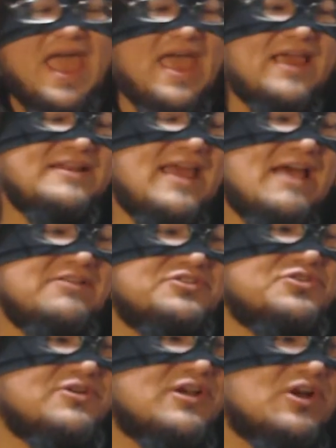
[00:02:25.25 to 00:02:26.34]
and
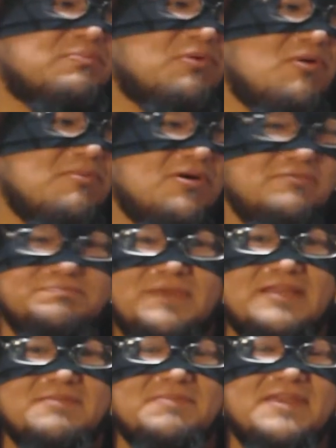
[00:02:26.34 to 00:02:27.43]
Alistair cut a promo
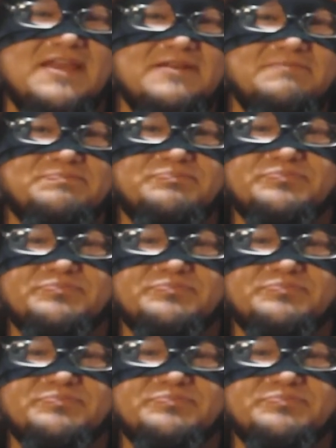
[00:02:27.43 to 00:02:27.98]
at the beginning.